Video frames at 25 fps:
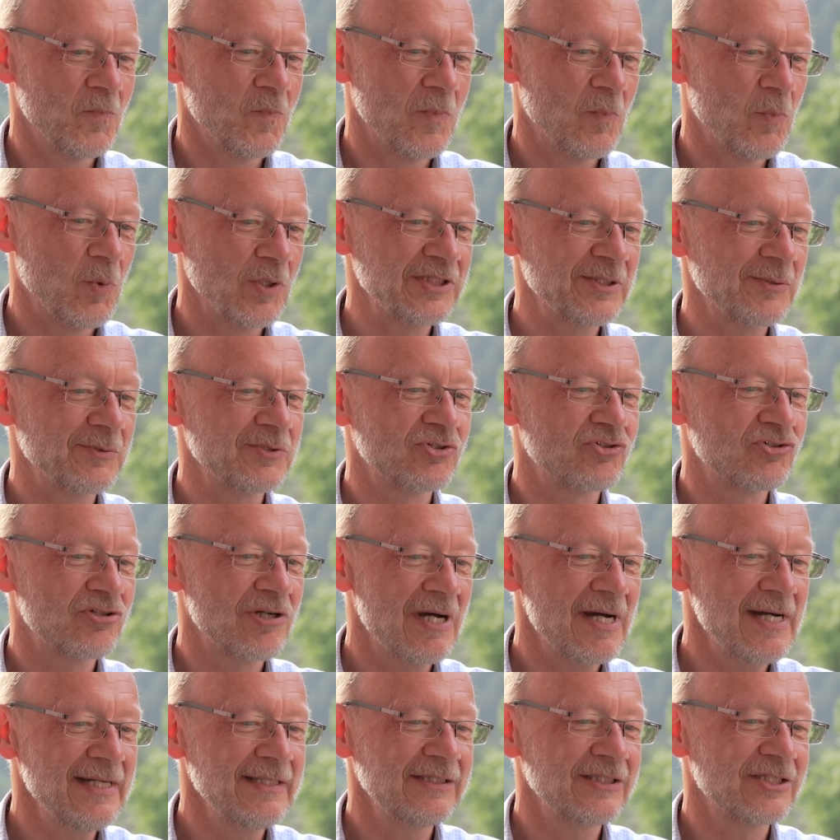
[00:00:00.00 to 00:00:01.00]
What I was
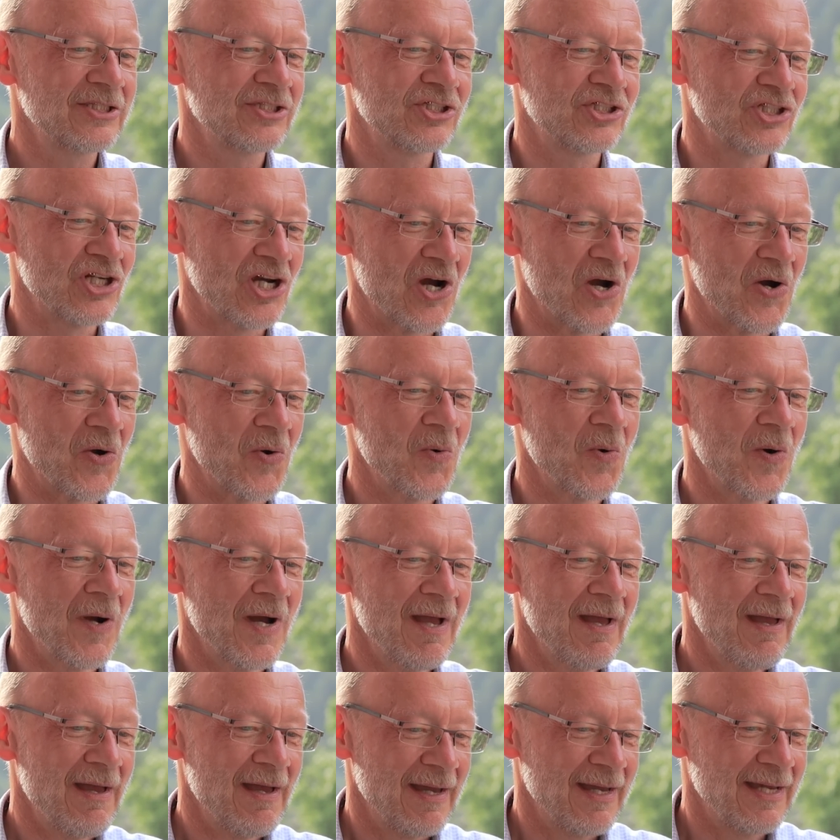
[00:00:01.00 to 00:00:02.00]
trying to show
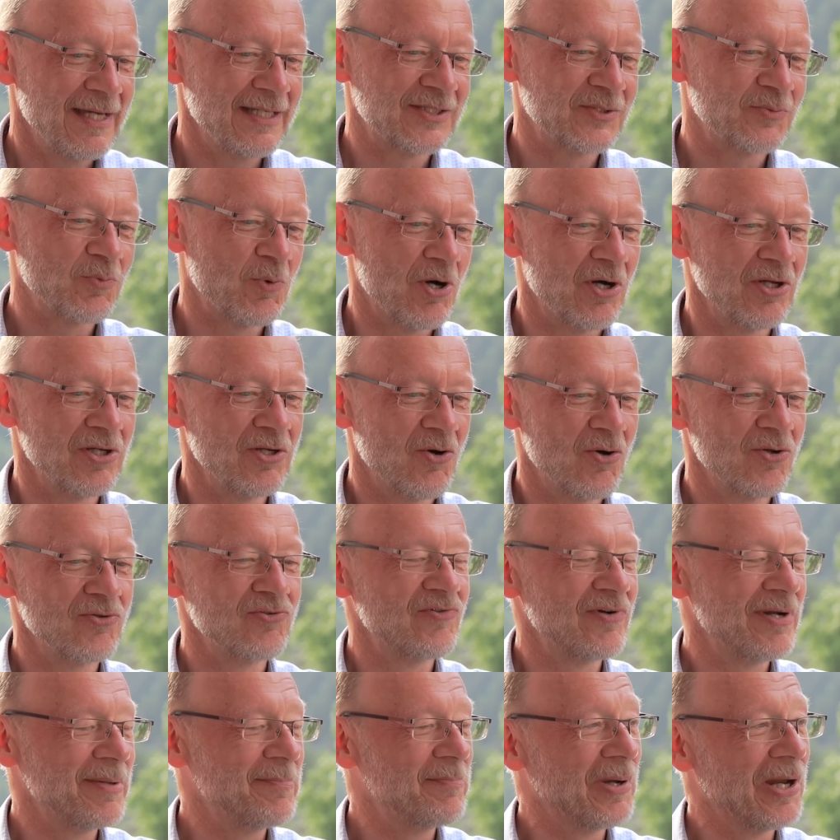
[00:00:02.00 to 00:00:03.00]
is what an
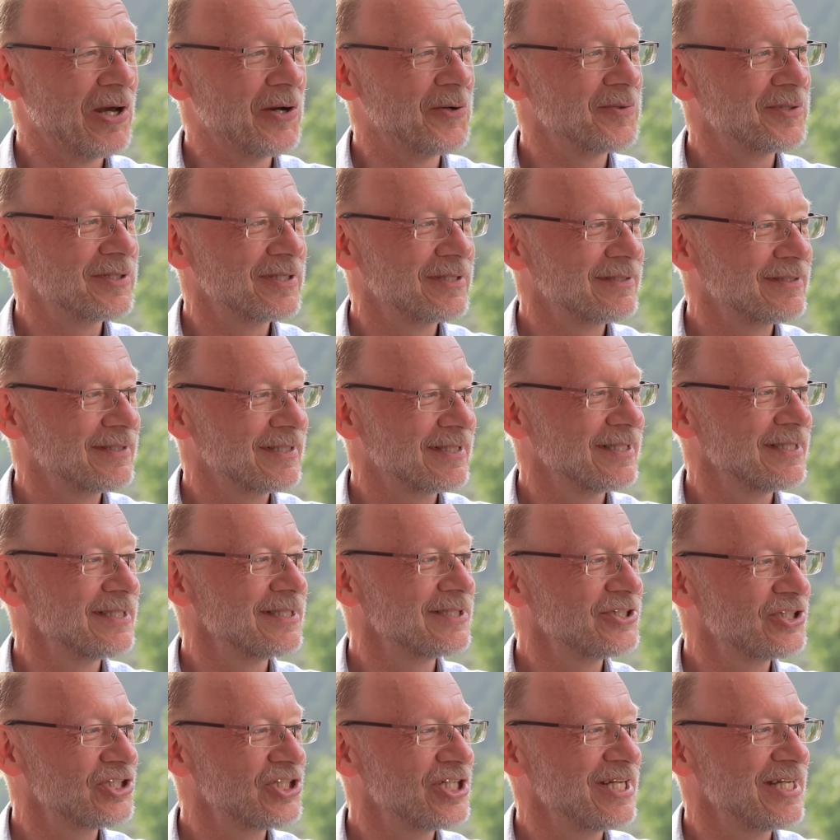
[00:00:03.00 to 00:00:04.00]
ordinary bloke can
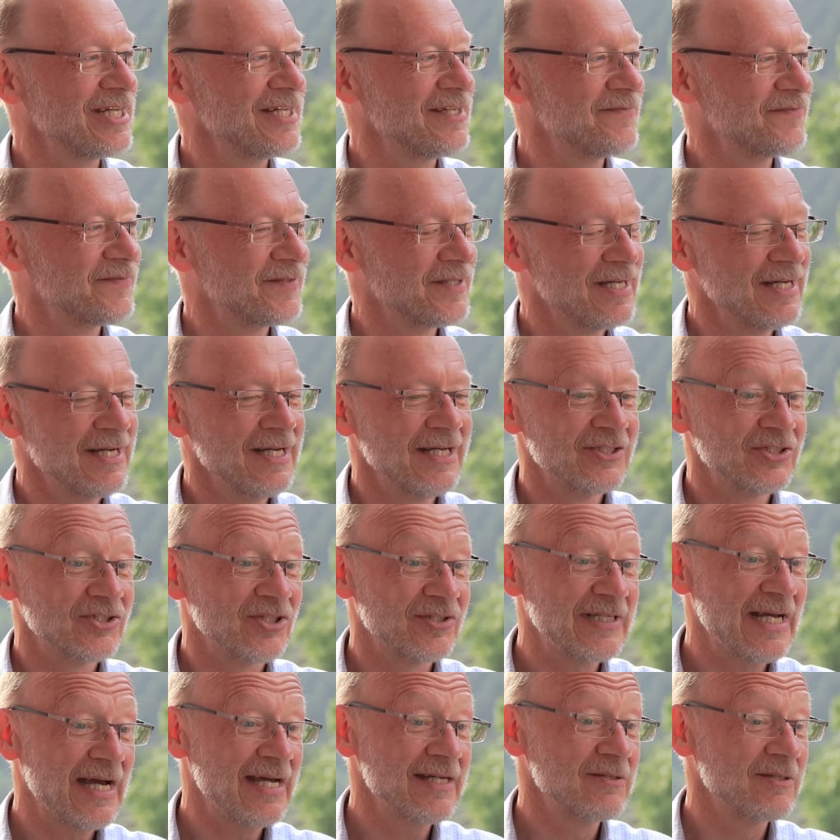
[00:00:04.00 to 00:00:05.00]
achieve. So
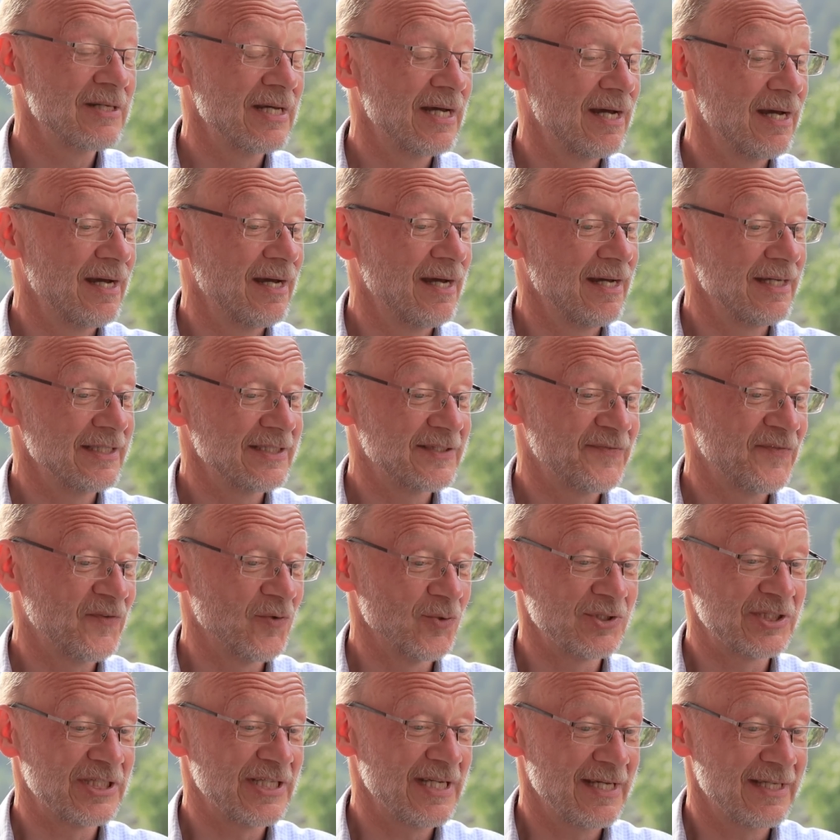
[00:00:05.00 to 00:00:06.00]
Dan is
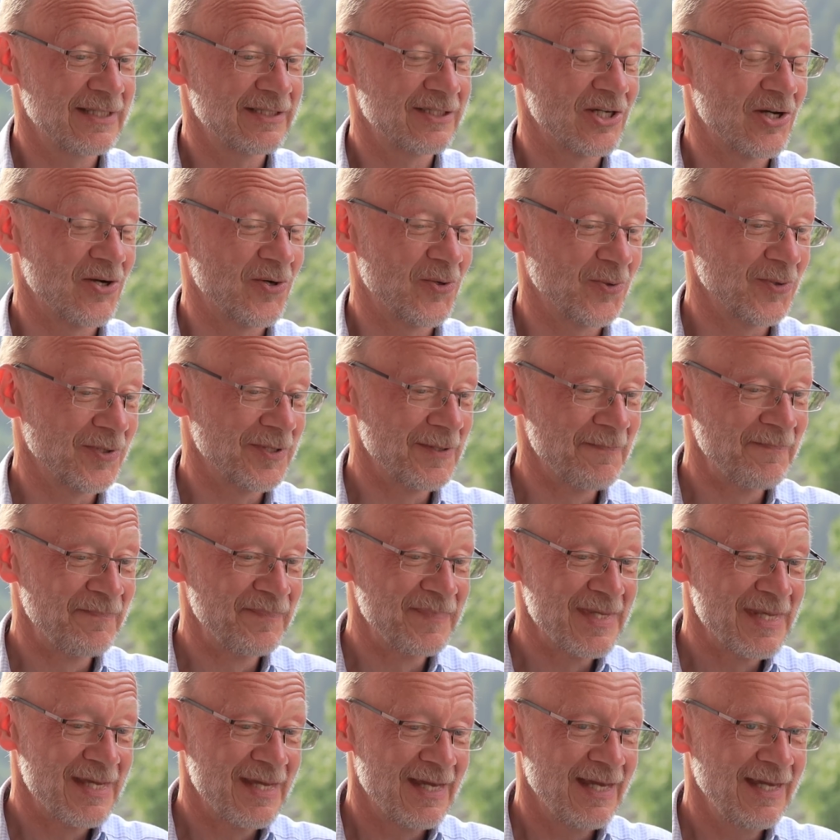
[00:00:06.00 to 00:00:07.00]
40 years old.
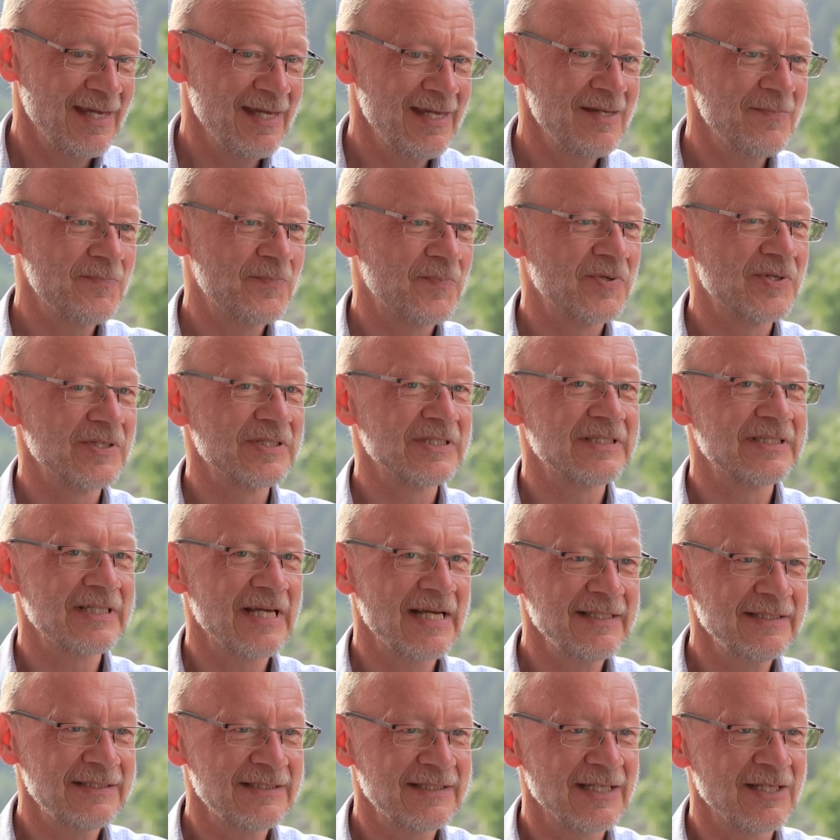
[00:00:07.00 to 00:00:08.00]
He
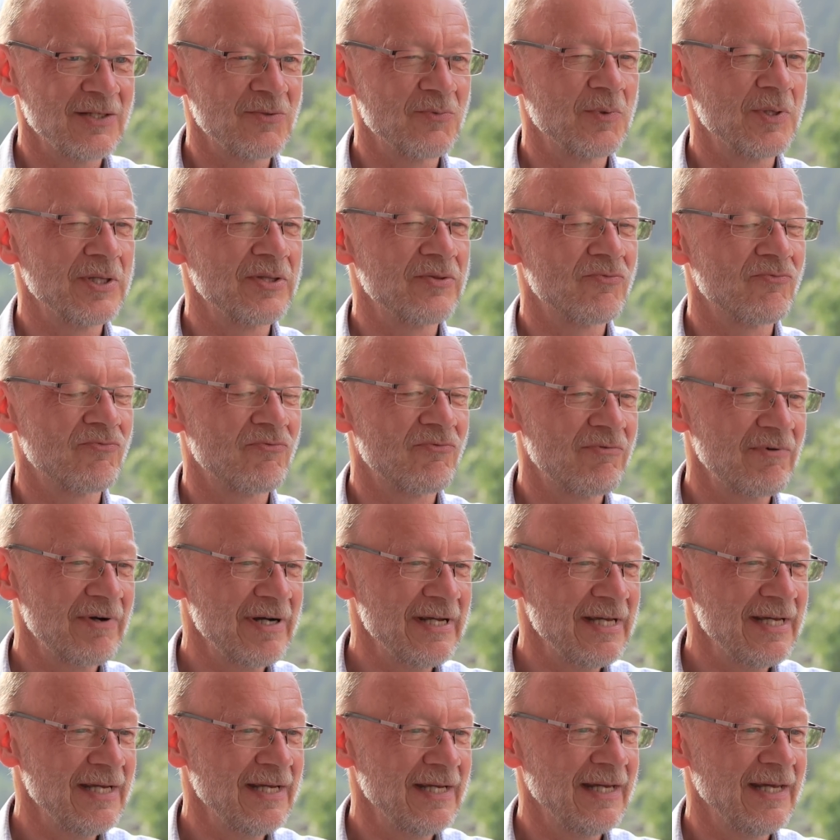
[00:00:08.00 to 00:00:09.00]
presented with
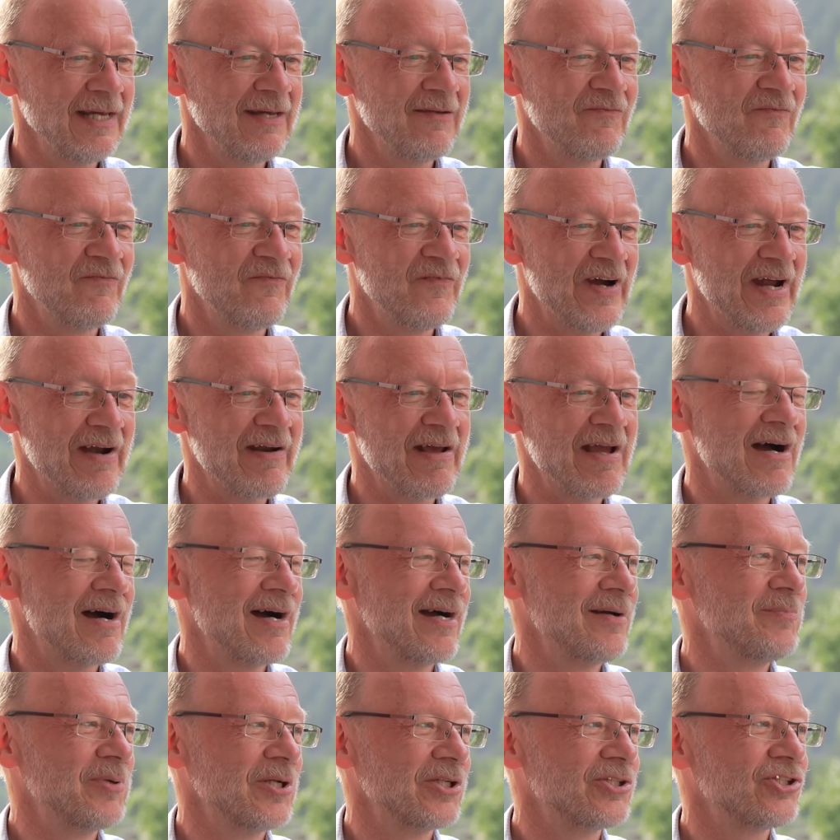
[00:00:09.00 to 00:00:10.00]
really very
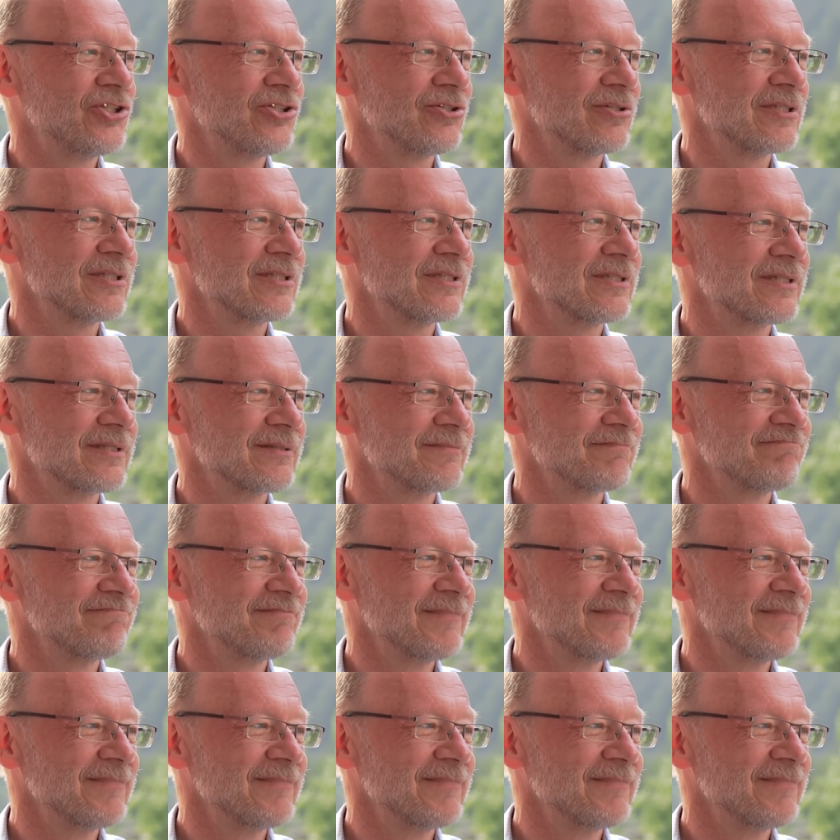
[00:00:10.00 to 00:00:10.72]
high blood sugars.